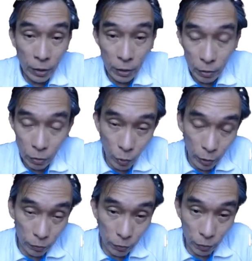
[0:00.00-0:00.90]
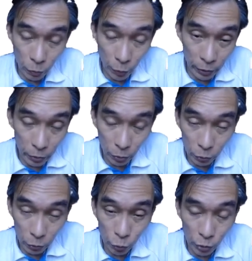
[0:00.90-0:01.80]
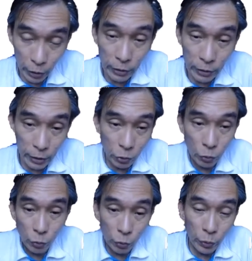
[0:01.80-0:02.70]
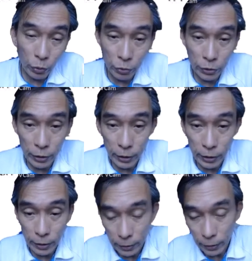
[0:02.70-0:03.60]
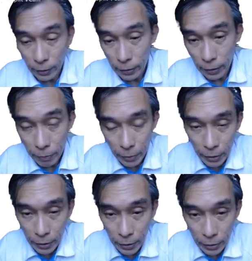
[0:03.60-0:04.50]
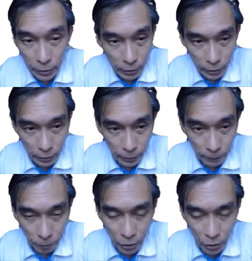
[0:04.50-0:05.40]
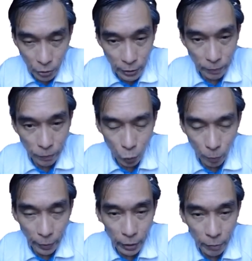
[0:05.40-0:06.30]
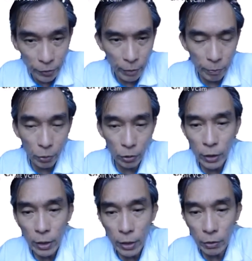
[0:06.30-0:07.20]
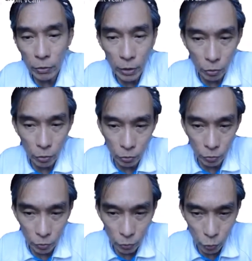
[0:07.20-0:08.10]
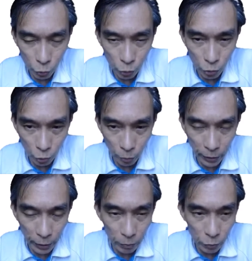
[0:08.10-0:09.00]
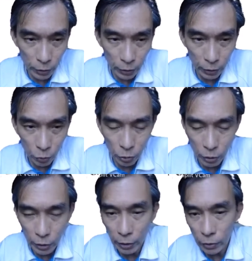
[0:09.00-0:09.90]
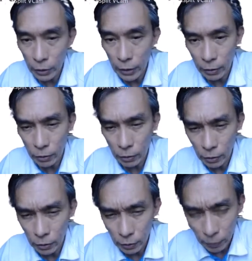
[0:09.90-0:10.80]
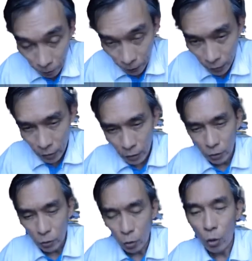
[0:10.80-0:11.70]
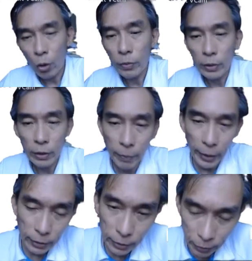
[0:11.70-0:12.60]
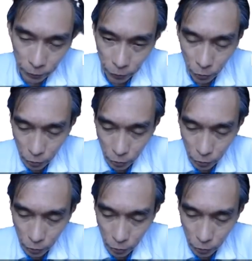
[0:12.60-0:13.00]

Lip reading: one or two things that you want to consider. Let me just mention that domain name very important. You need to choose your domain name with a good TLD. So the .com is the best, of course.